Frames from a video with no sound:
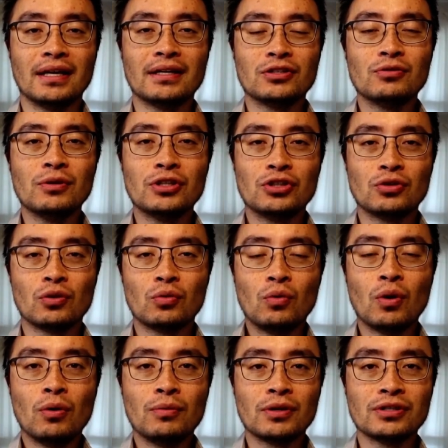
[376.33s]
Switch to a
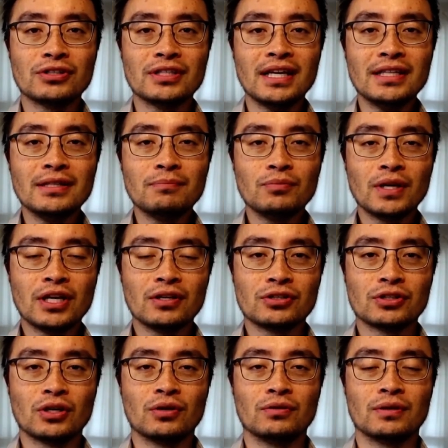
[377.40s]
warmer, slightly brighter
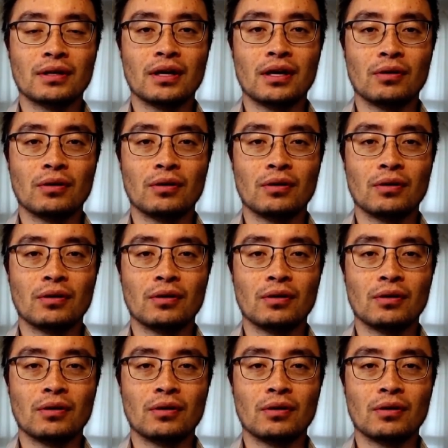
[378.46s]
tone